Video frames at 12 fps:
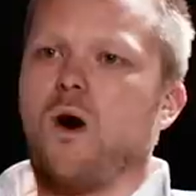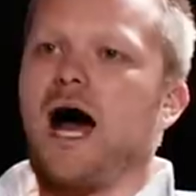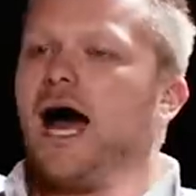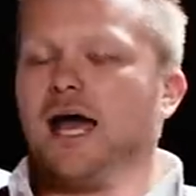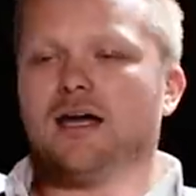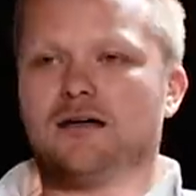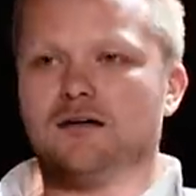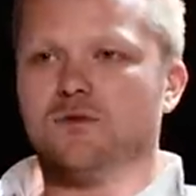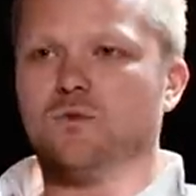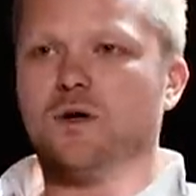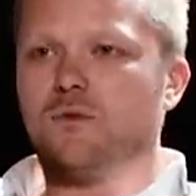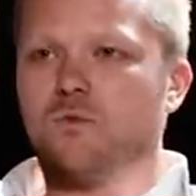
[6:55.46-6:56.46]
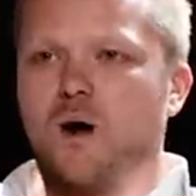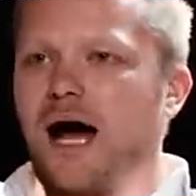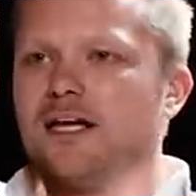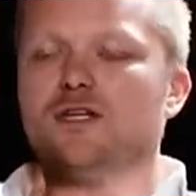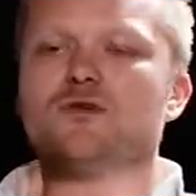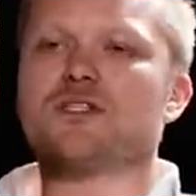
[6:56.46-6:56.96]
why wh-
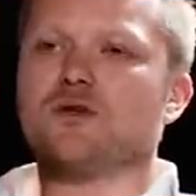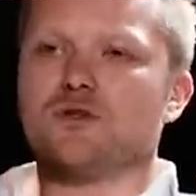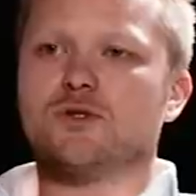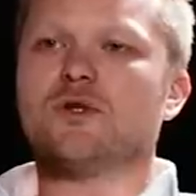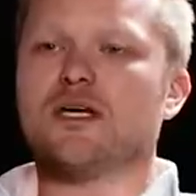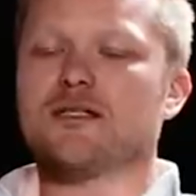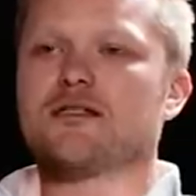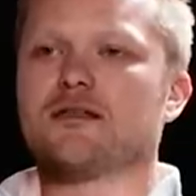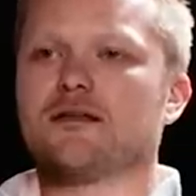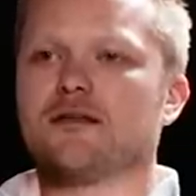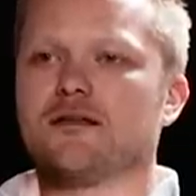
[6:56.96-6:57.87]
why do you still do this